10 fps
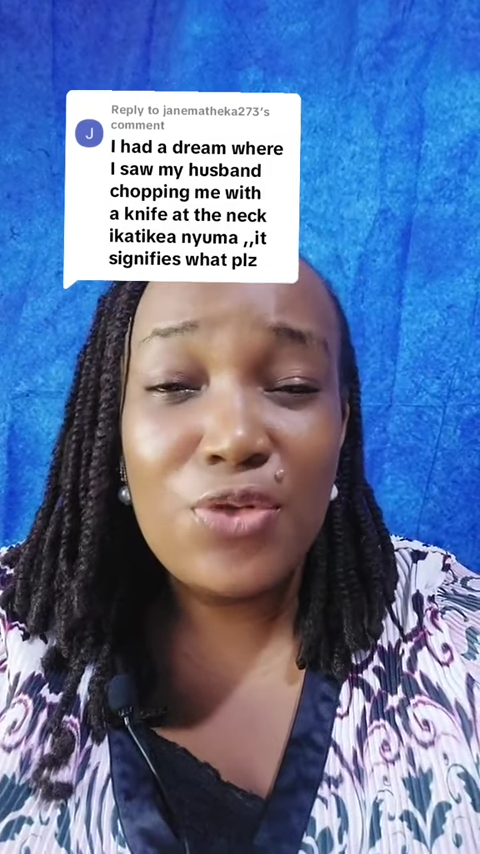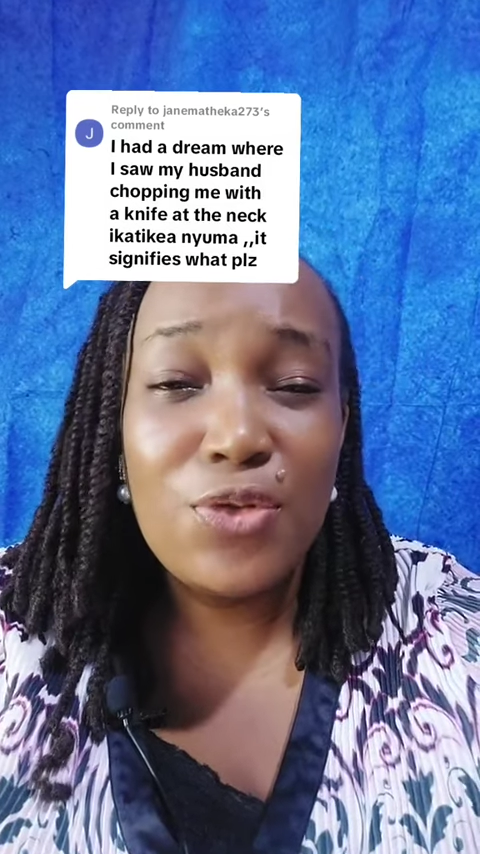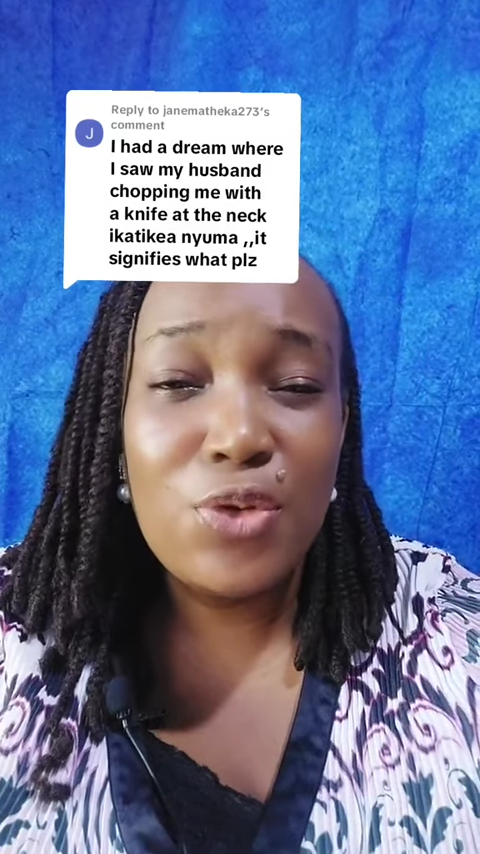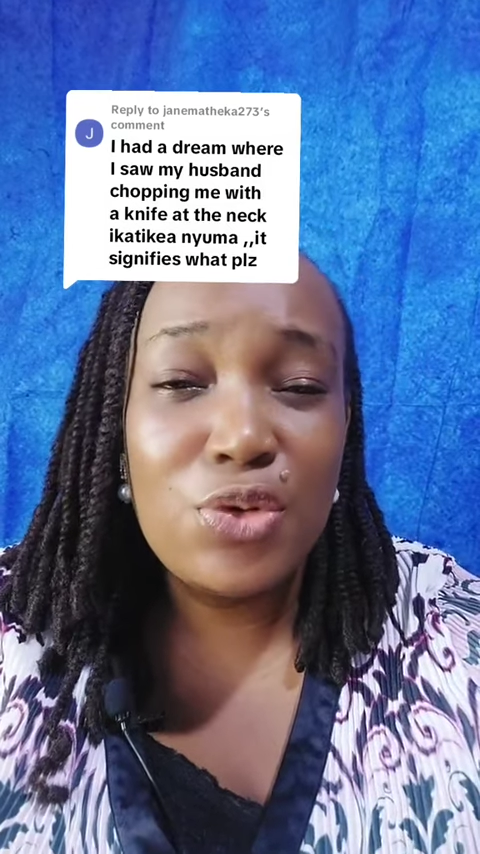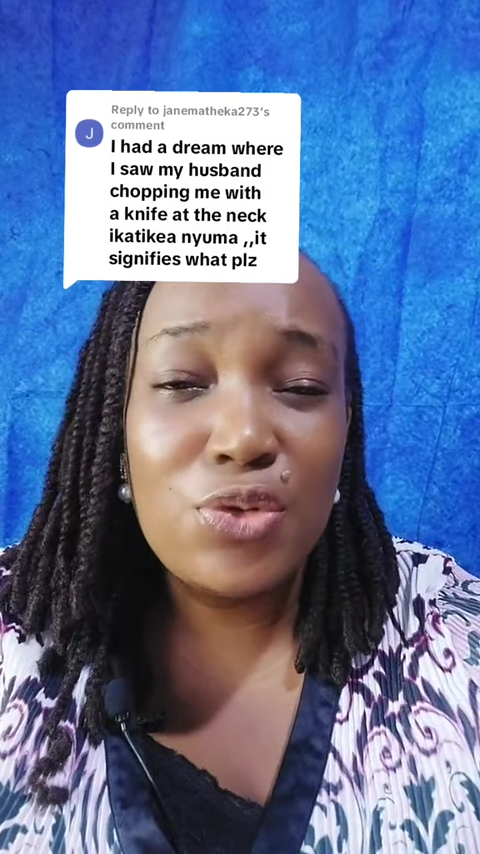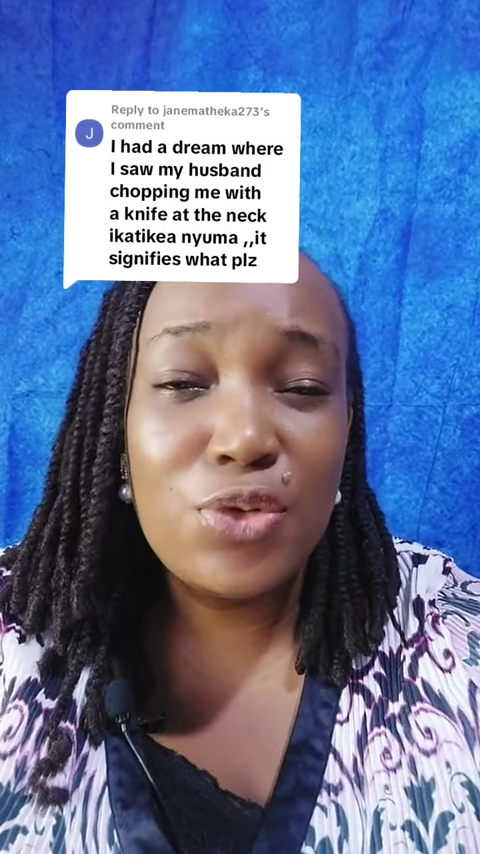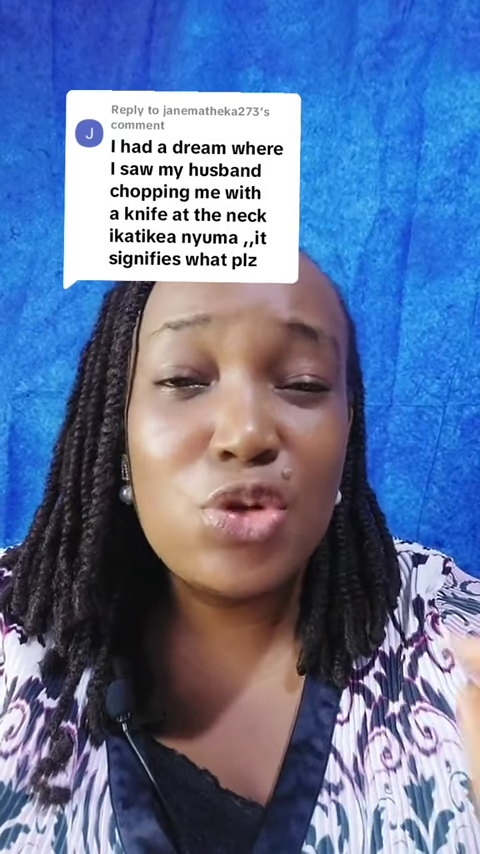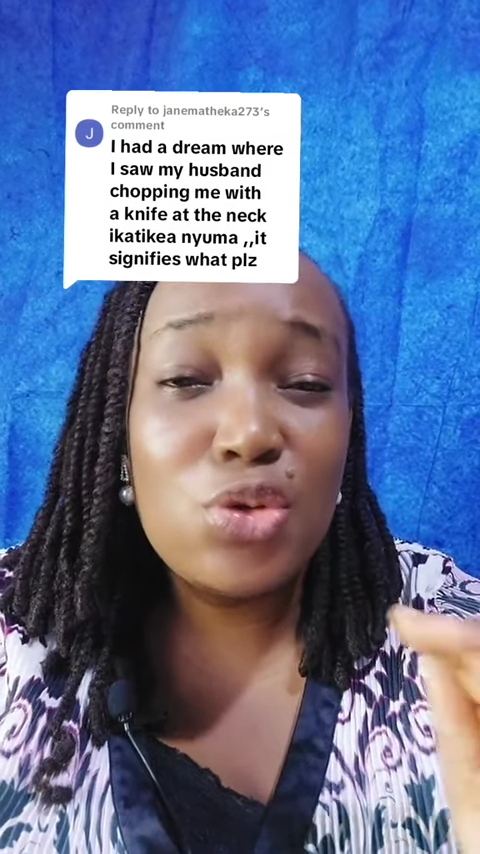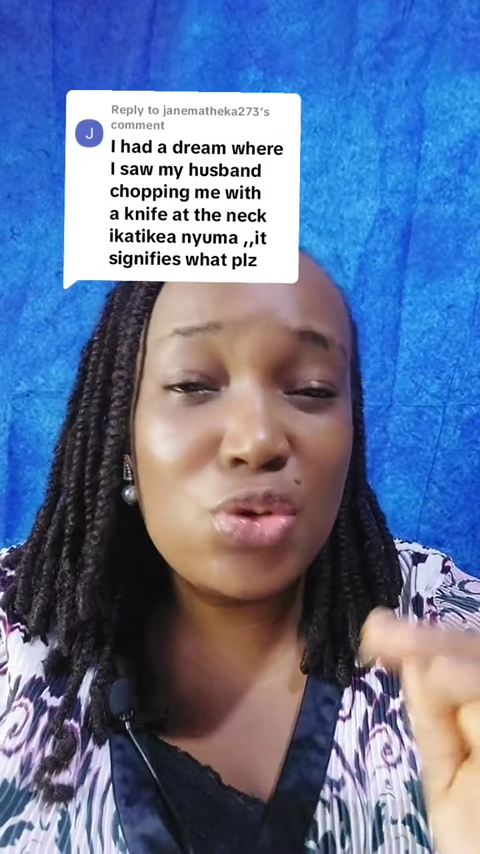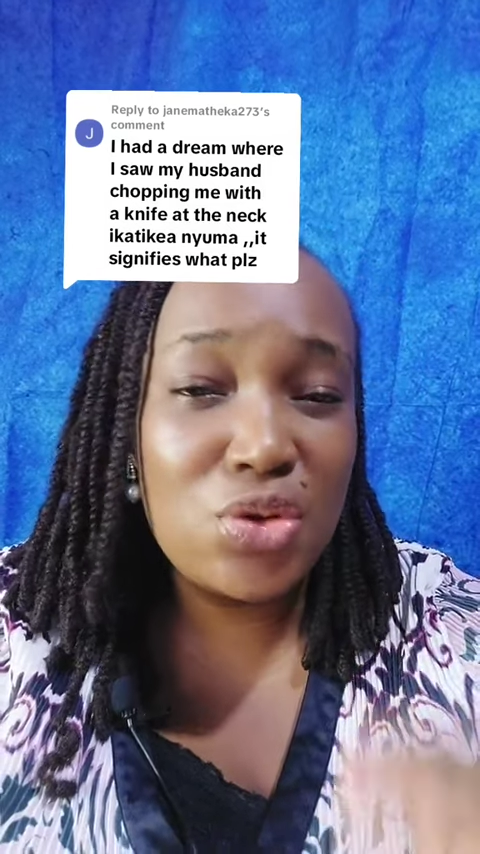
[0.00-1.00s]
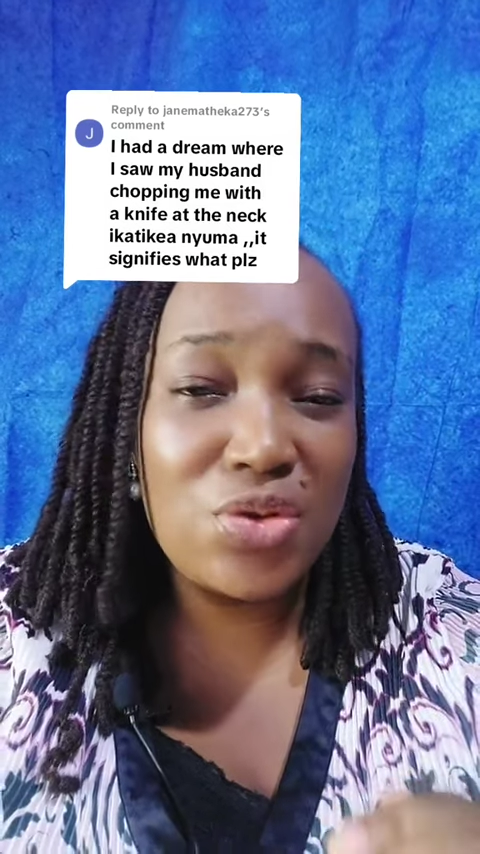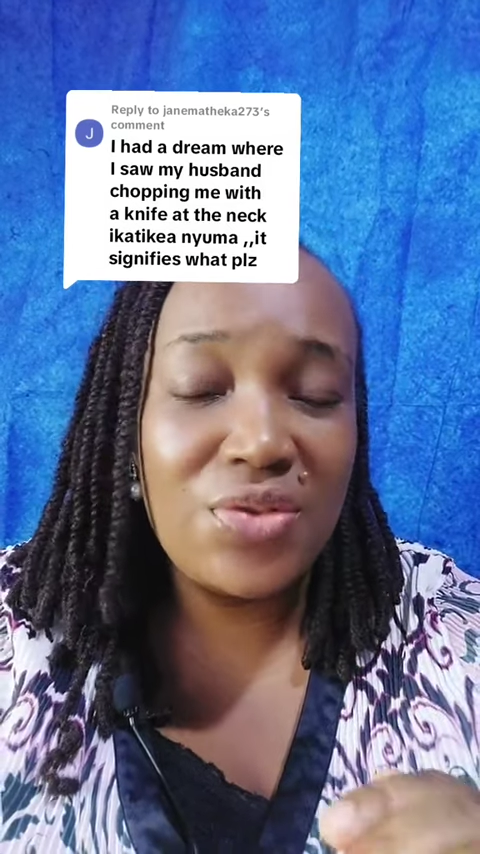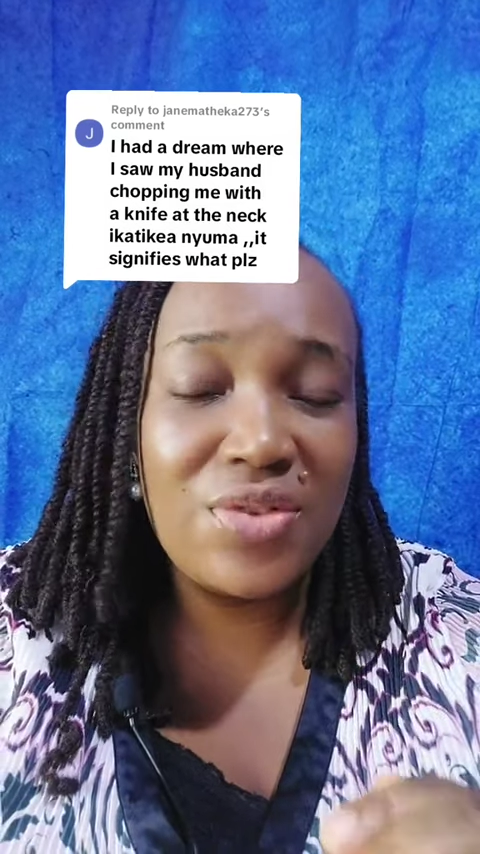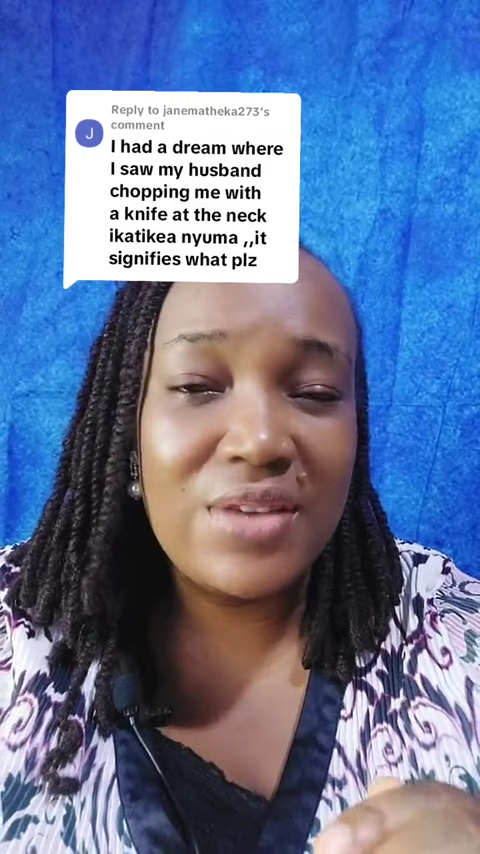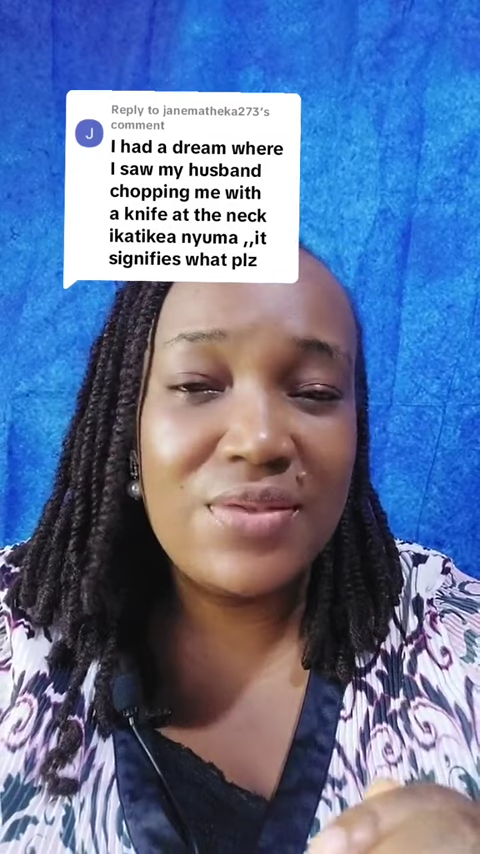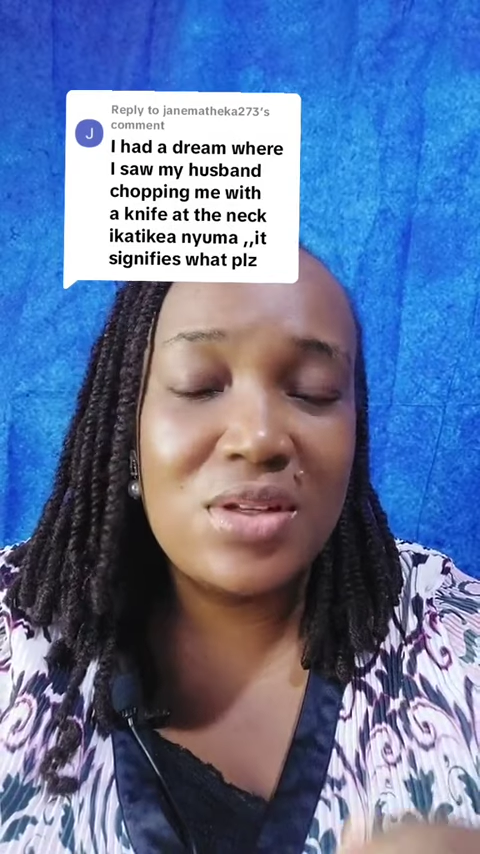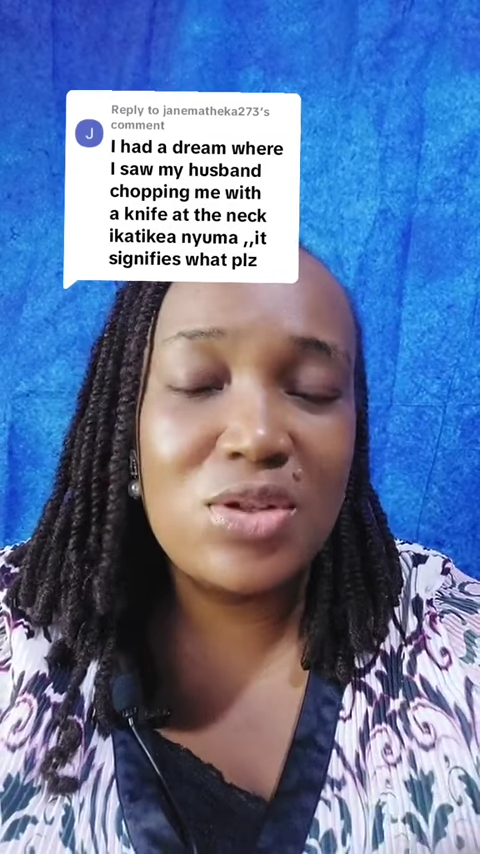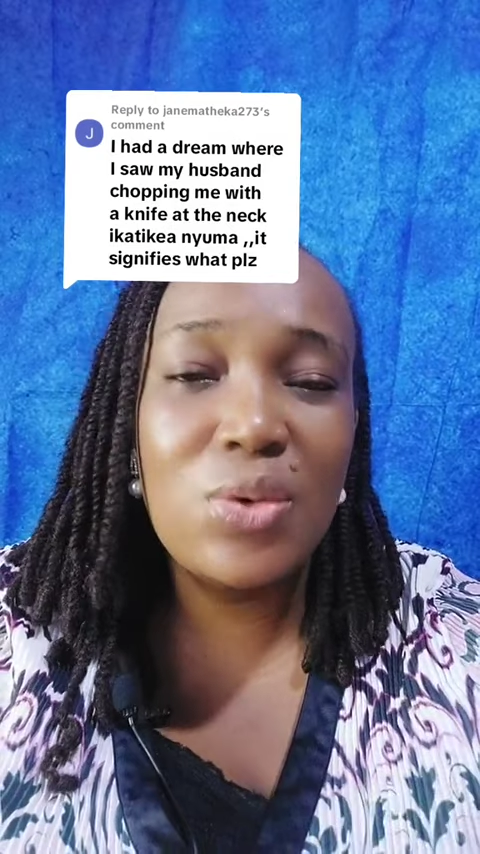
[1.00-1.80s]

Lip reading: God for you to survive it.